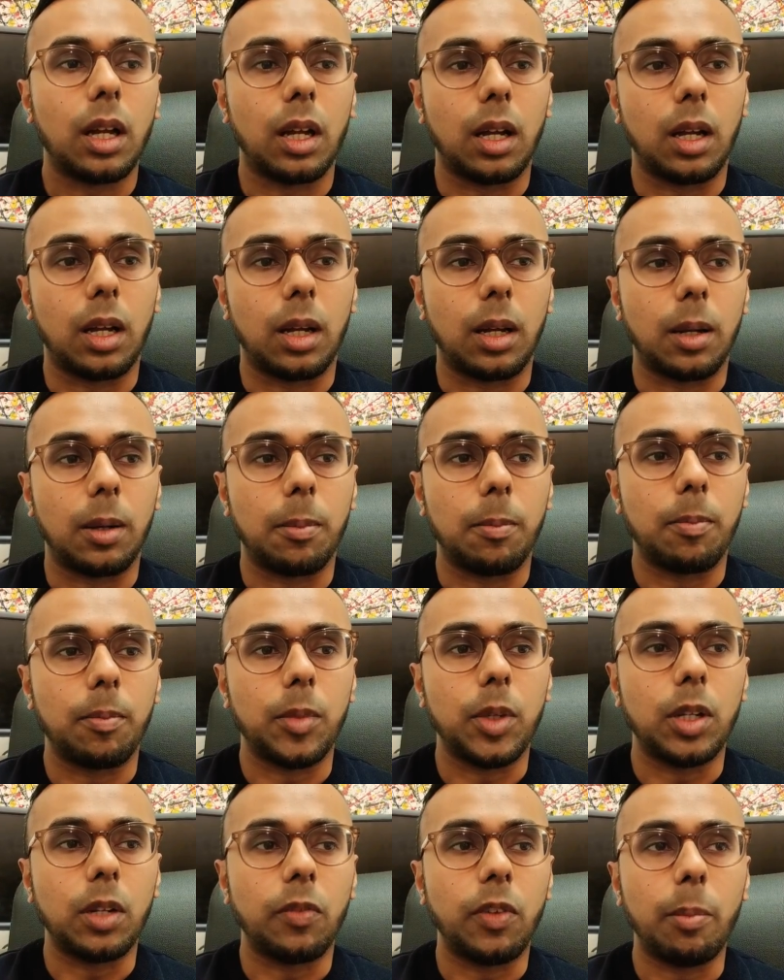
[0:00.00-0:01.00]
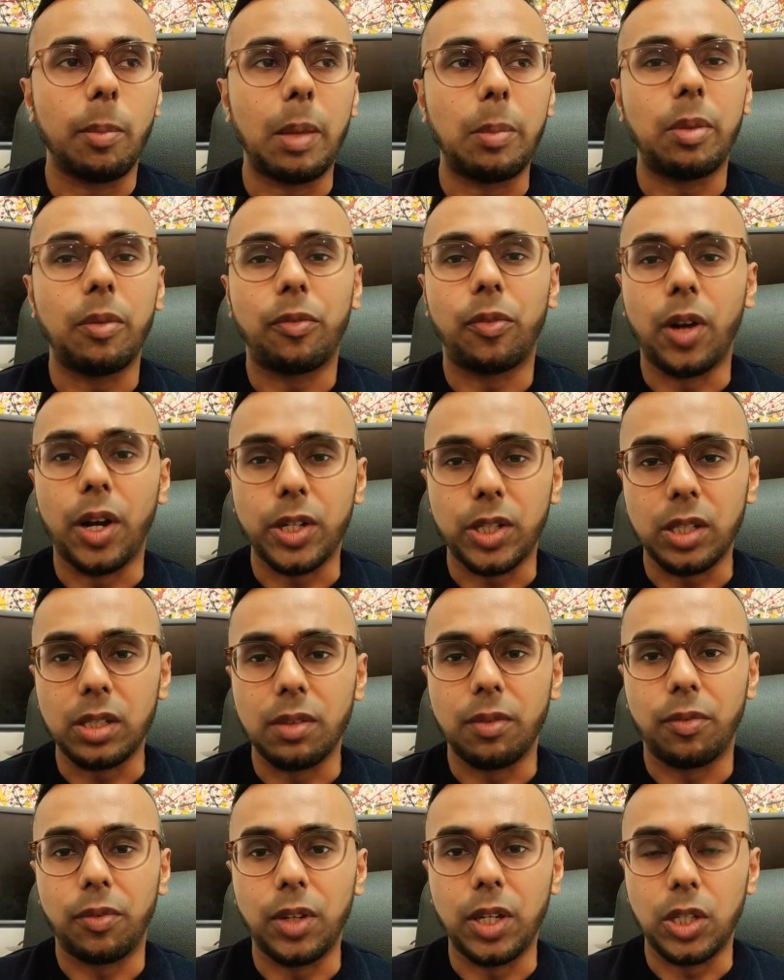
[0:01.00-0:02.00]
There may be functions
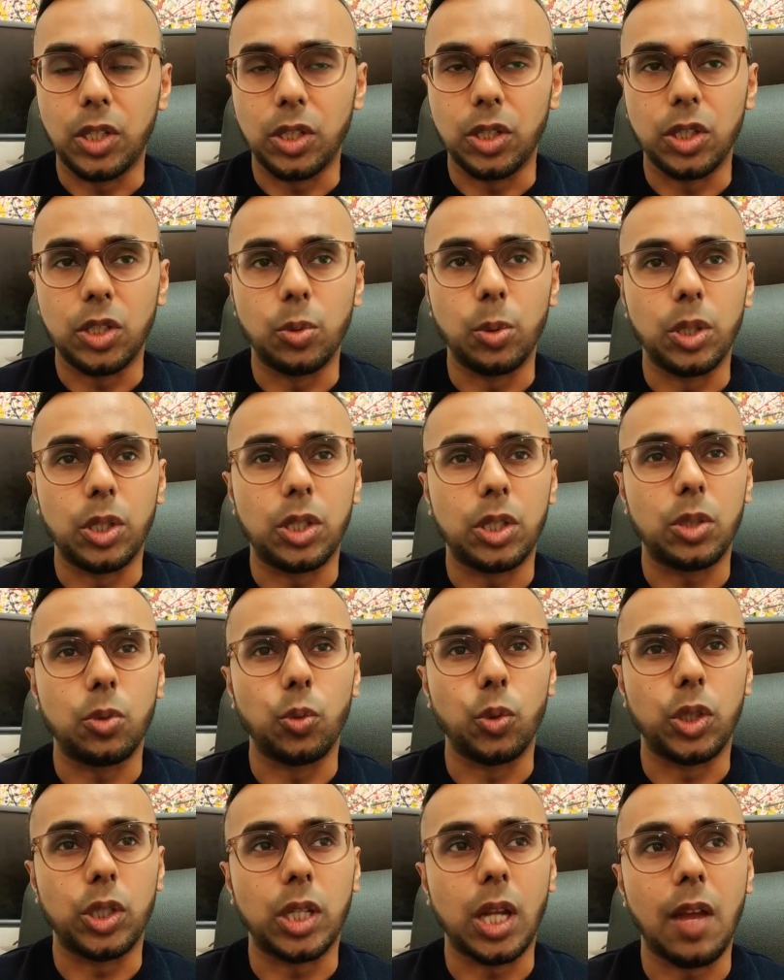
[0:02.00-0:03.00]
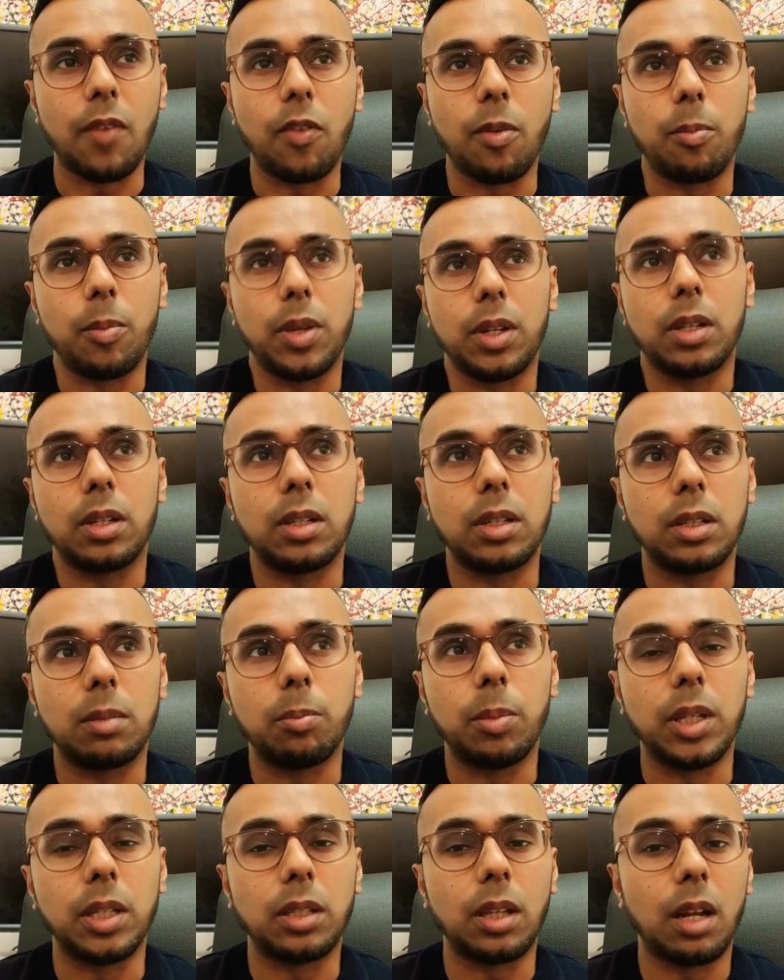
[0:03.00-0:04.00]
and features which haven't been
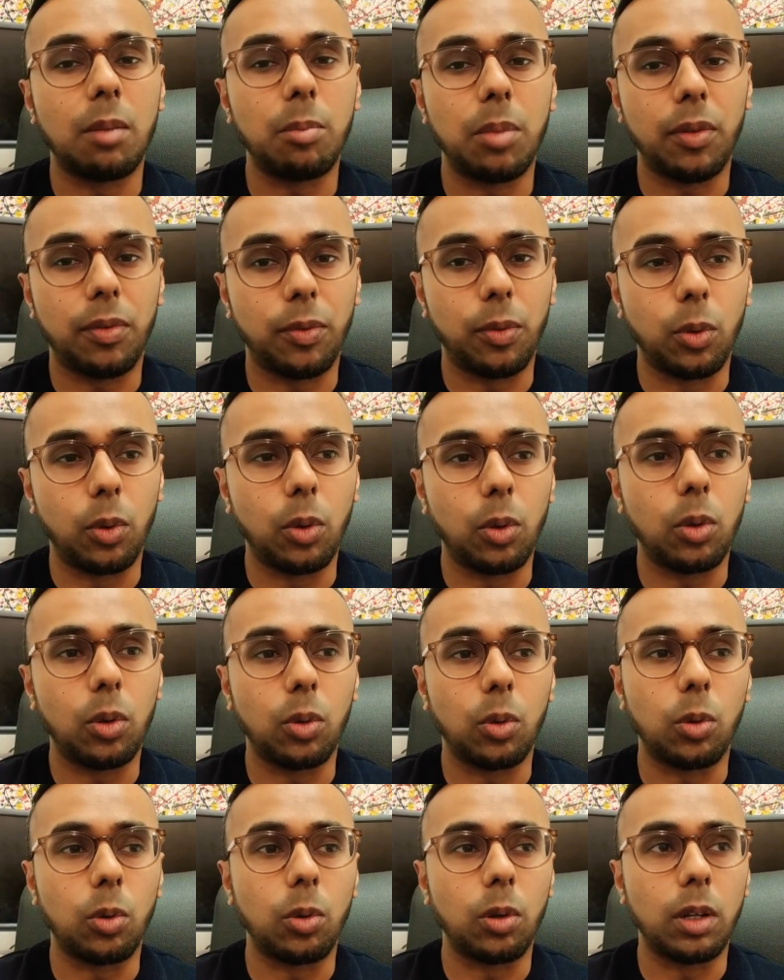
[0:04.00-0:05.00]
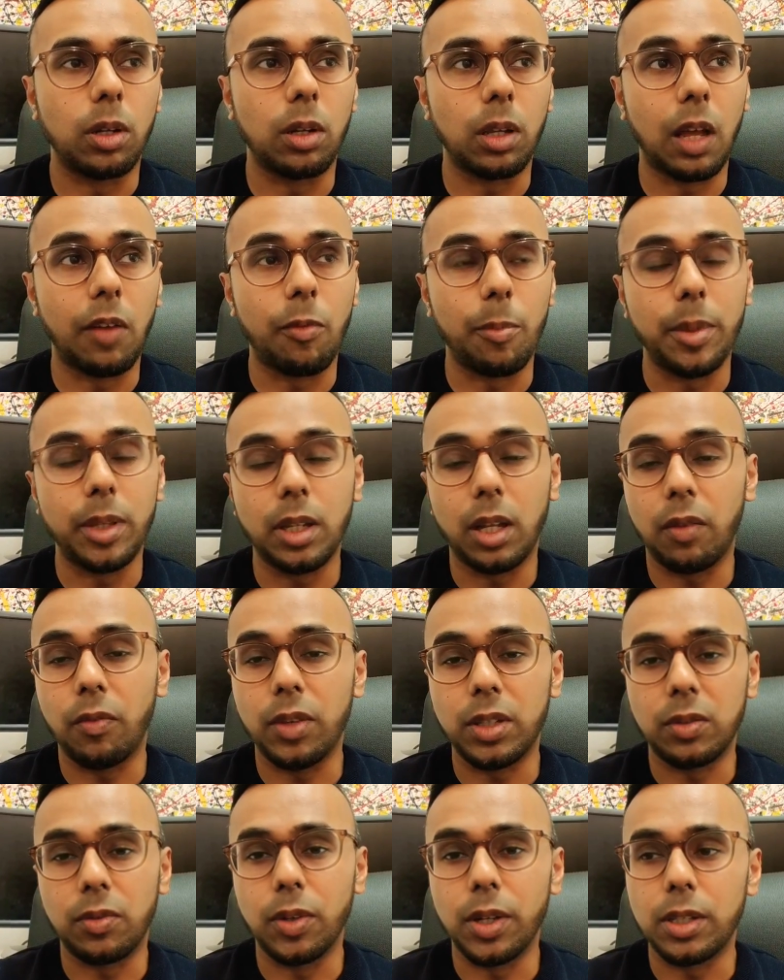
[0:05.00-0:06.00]
done before, or haven't been done in
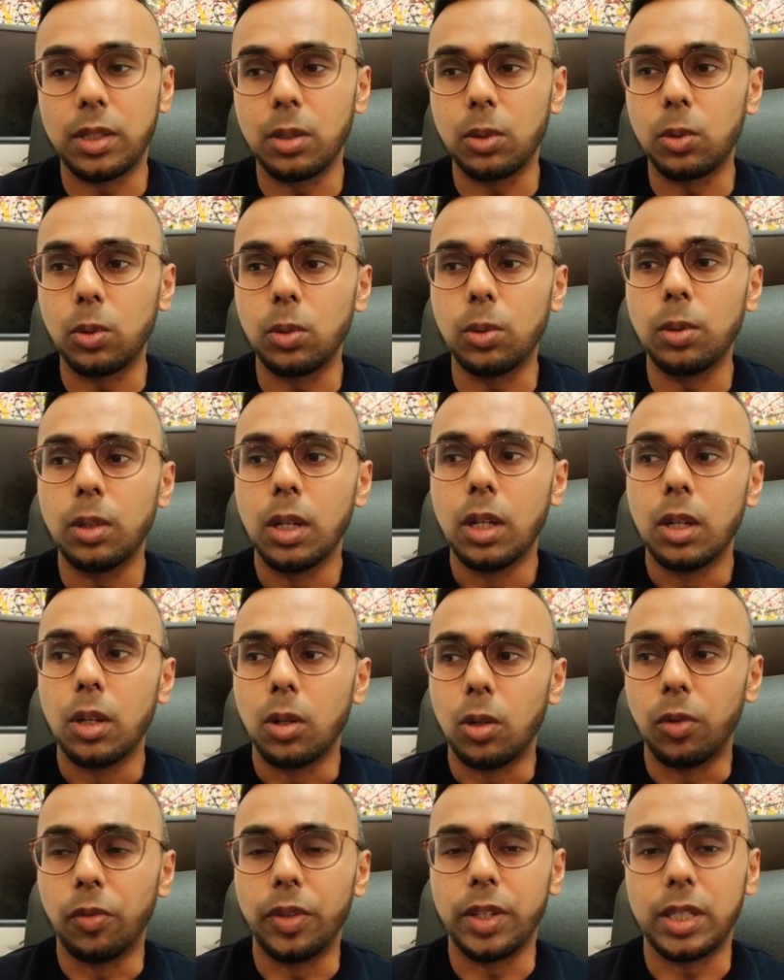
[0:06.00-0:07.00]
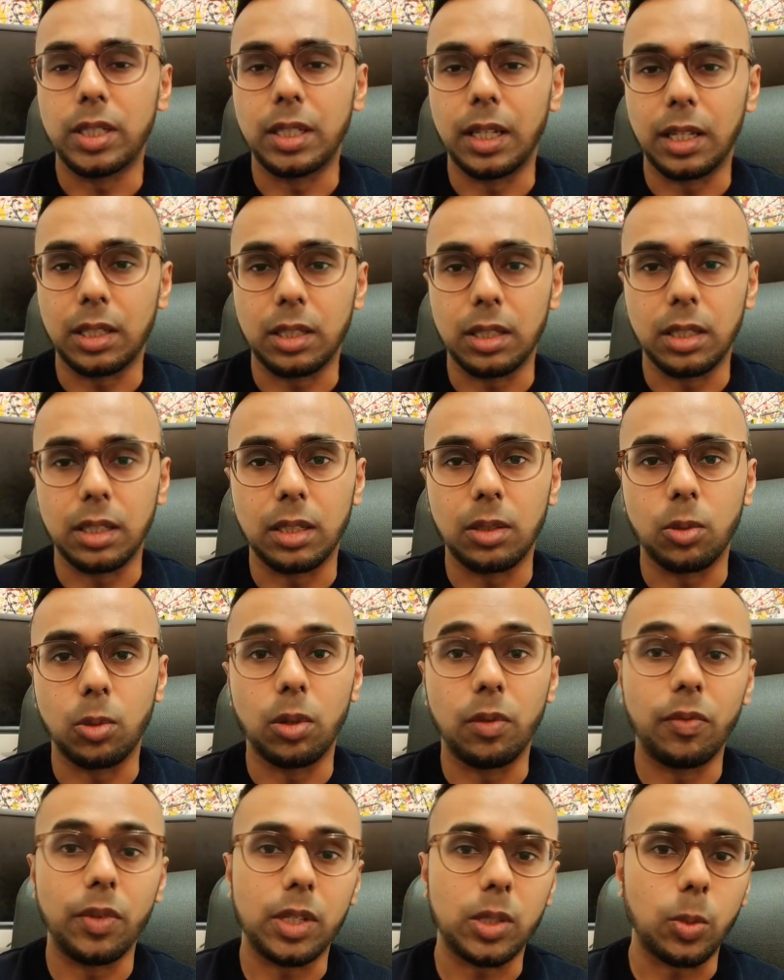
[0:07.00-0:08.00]
this vertical or this sector or
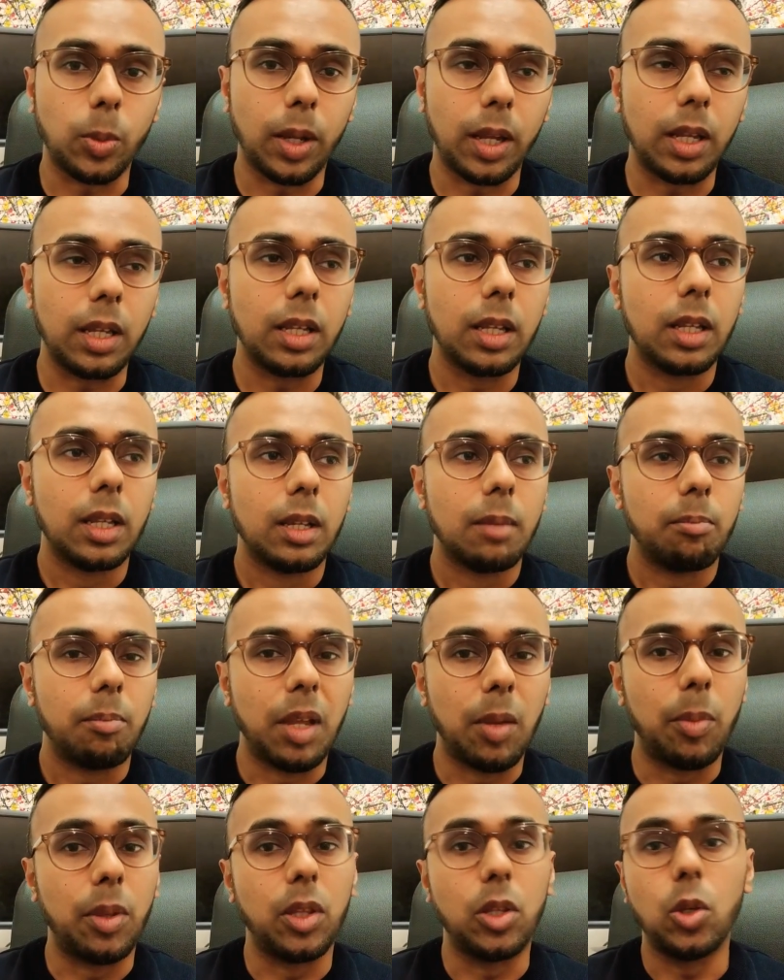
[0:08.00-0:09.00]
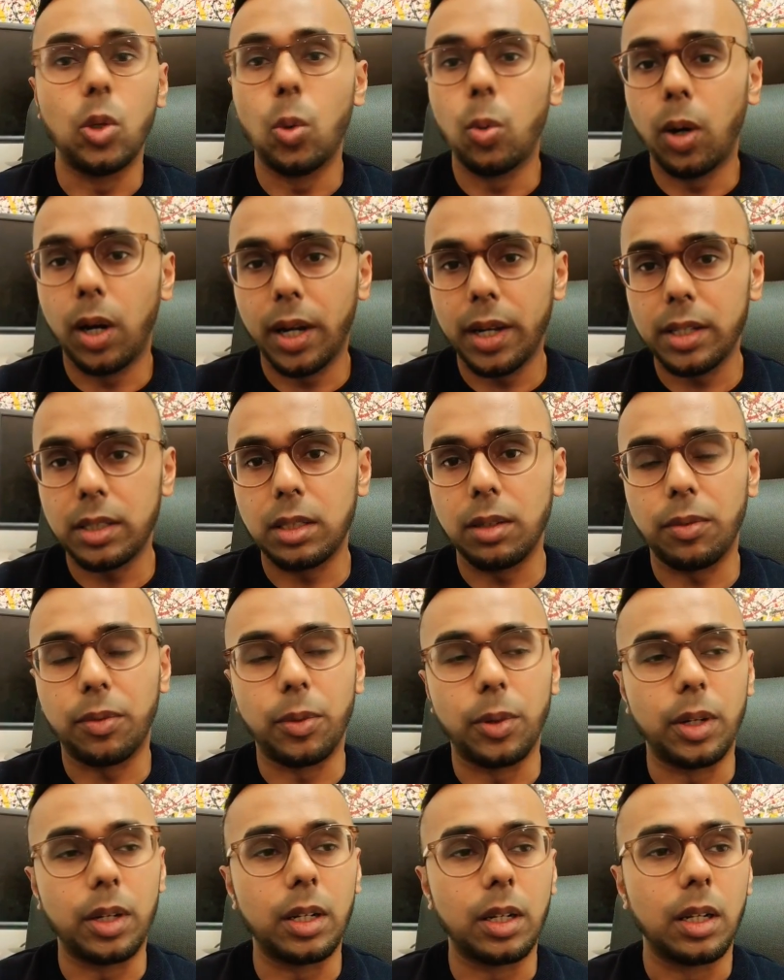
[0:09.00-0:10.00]
in this way. Maybe the UI is
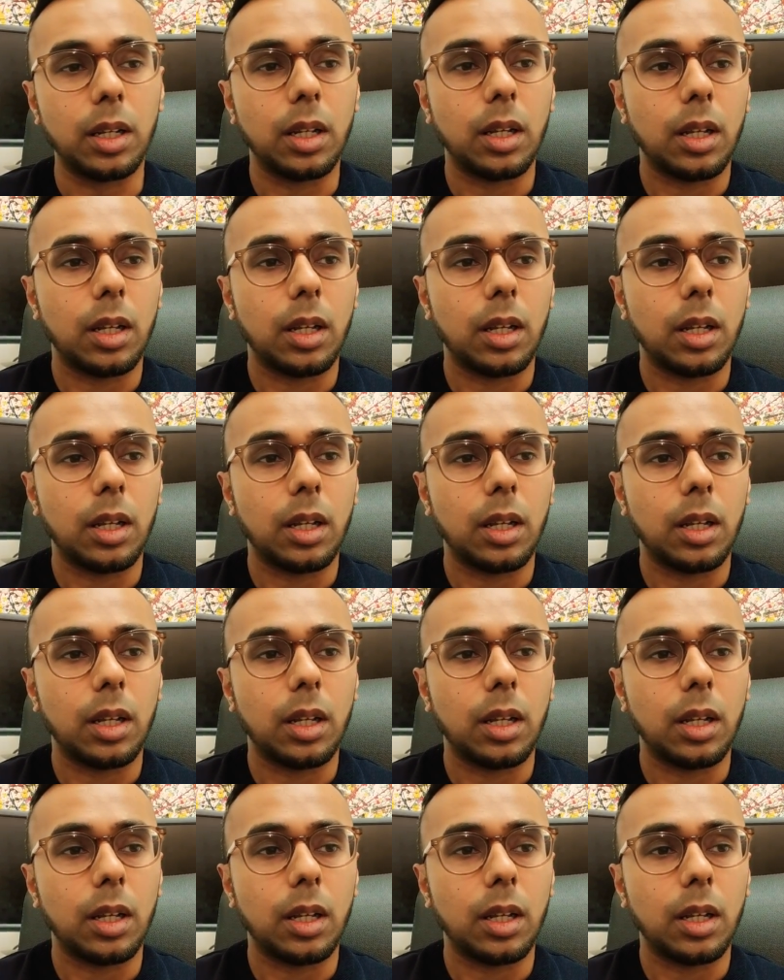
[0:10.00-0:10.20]
different.